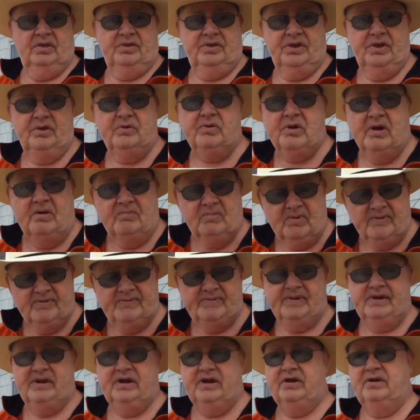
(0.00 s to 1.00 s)
cucumber
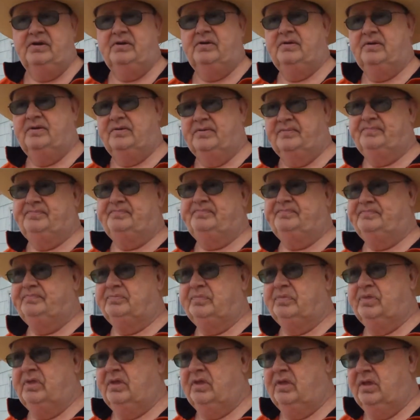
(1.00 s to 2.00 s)
seed,
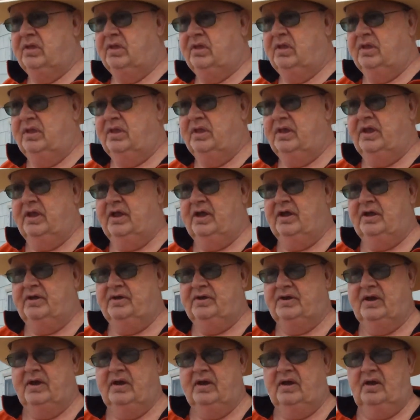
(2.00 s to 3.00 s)

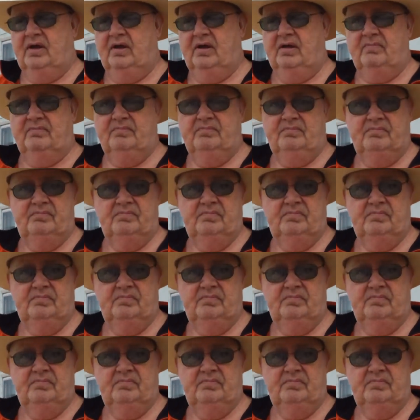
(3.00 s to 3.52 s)
and I'm